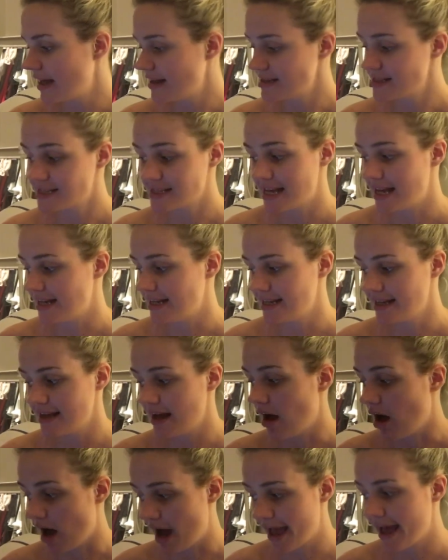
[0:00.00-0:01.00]
said,
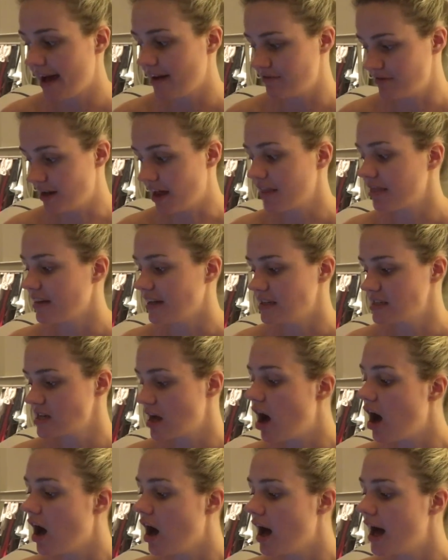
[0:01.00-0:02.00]
I have nothing to
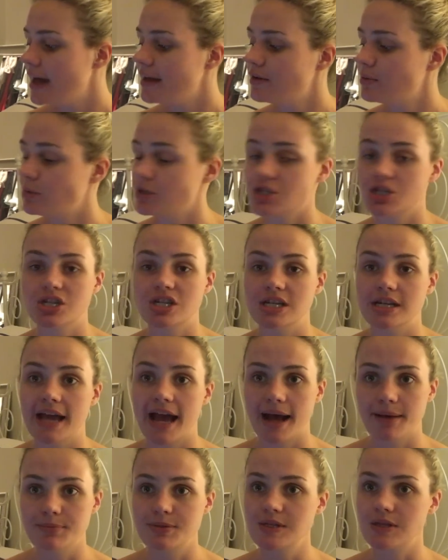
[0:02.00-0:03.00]
hide, which she
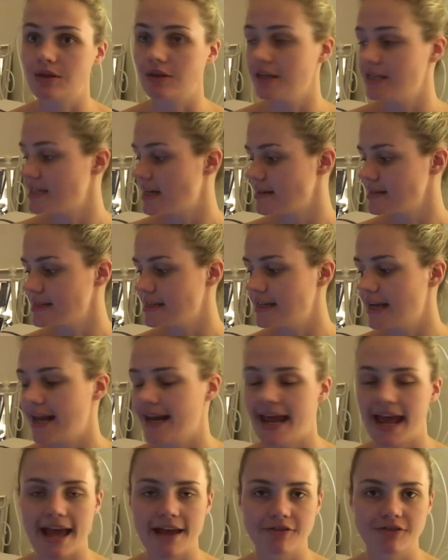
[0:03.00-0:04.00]
absolutely doesn't.
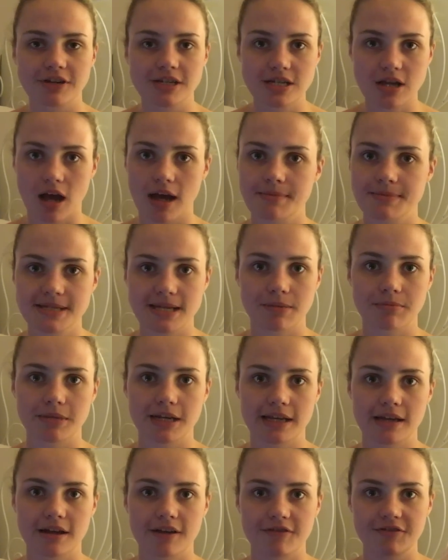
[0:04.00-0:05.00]
And every time
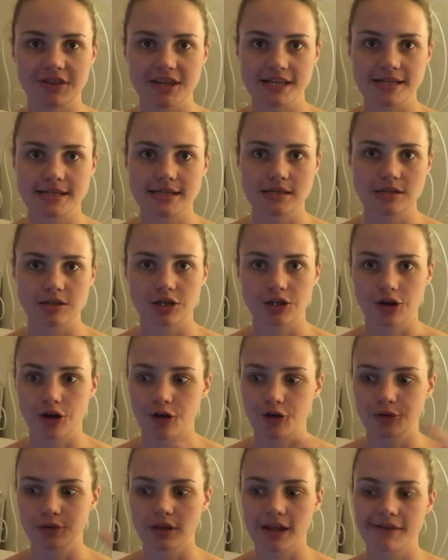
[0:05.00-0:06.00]
somebody of this, you
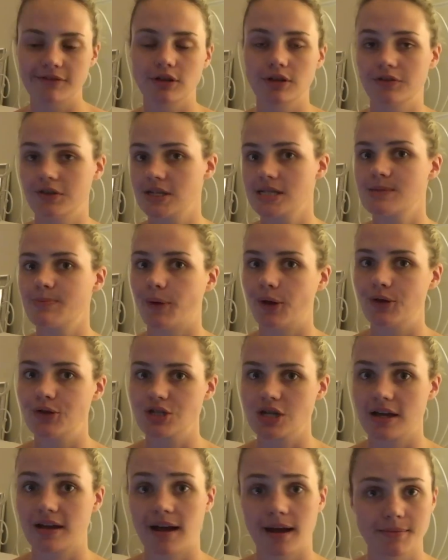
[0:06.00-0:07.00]
know, level of
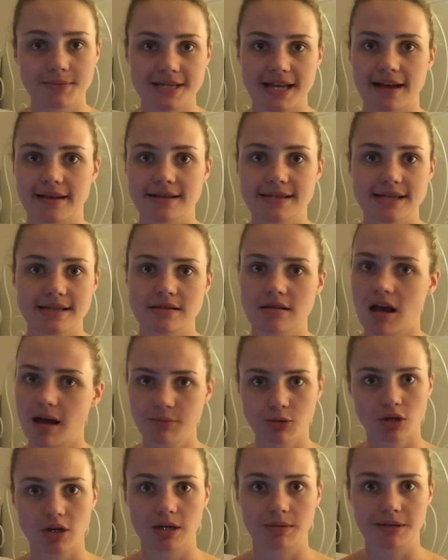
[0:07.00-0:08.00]
exposure comes out and says,
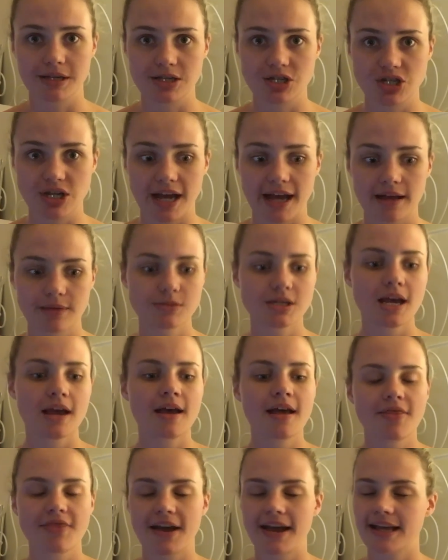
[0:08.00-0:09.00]
I'm not going to be ashamed,
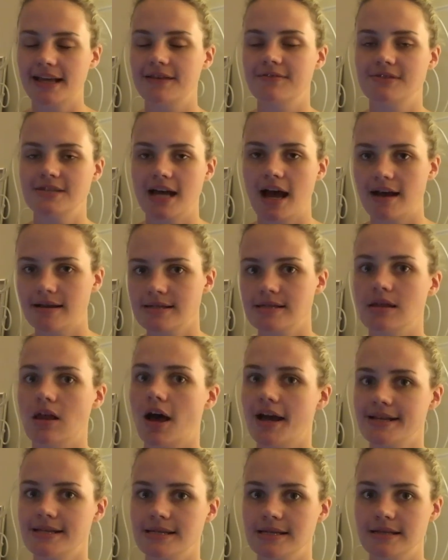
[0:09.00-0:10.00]
that gives us
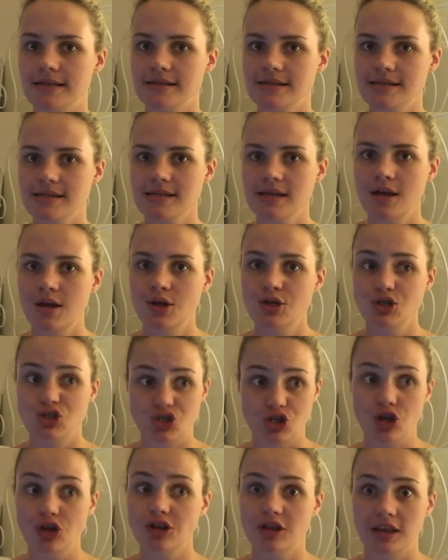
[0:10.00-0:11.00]
license,
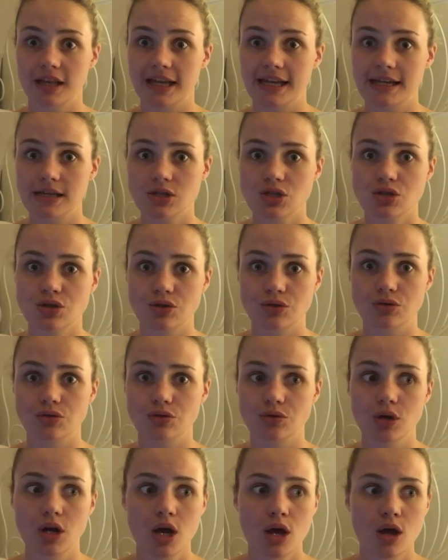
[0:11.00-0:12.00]
certainly, to